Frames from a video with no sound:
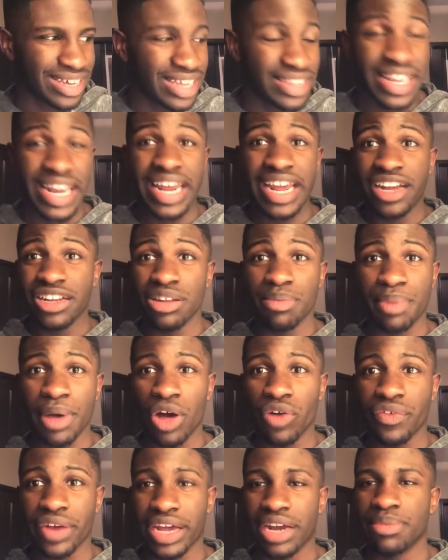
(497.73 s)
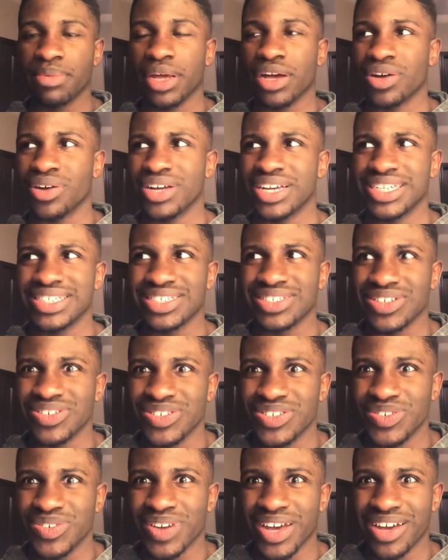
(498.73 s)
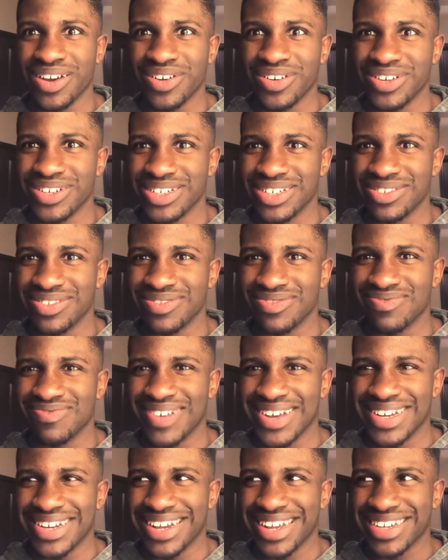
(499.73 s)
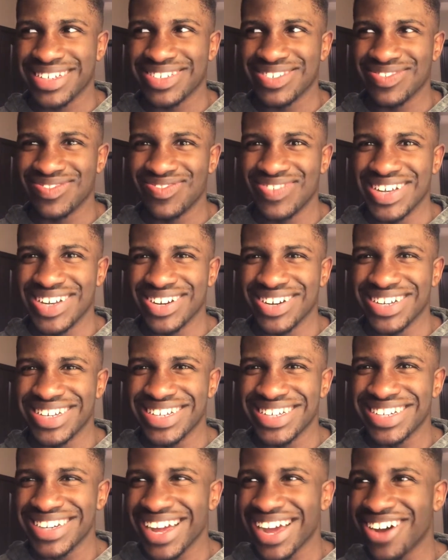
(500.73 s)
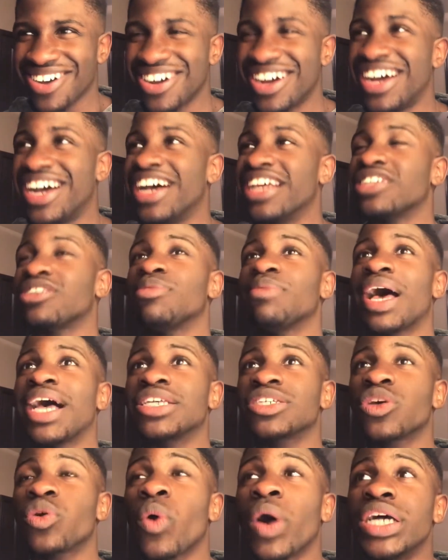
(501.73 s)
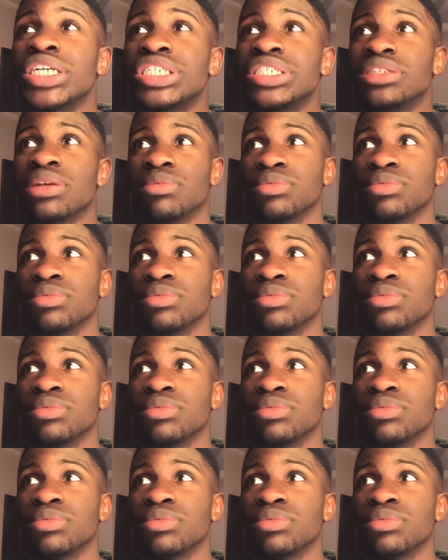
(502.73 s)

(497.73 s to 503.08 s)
Then I hear the bell ring and I'm like, so do I go to my next period now? So I'm asking questions.